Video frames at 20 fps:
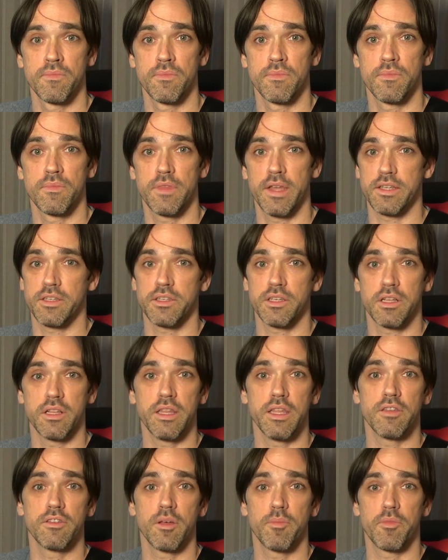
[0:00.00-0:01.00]
That just
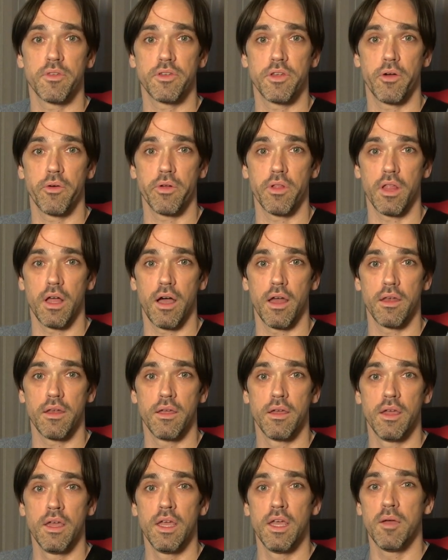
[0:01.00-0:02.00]
cleans up the tone a lot.
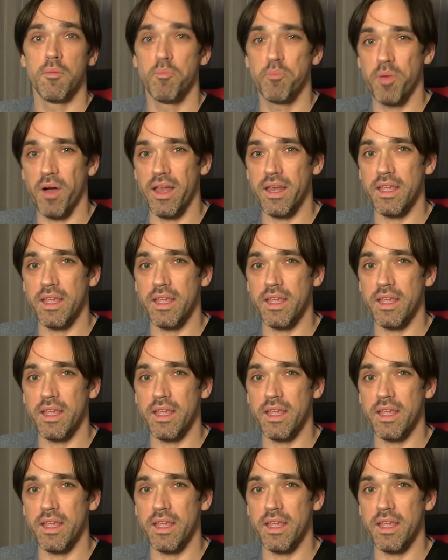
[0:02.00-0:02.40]
But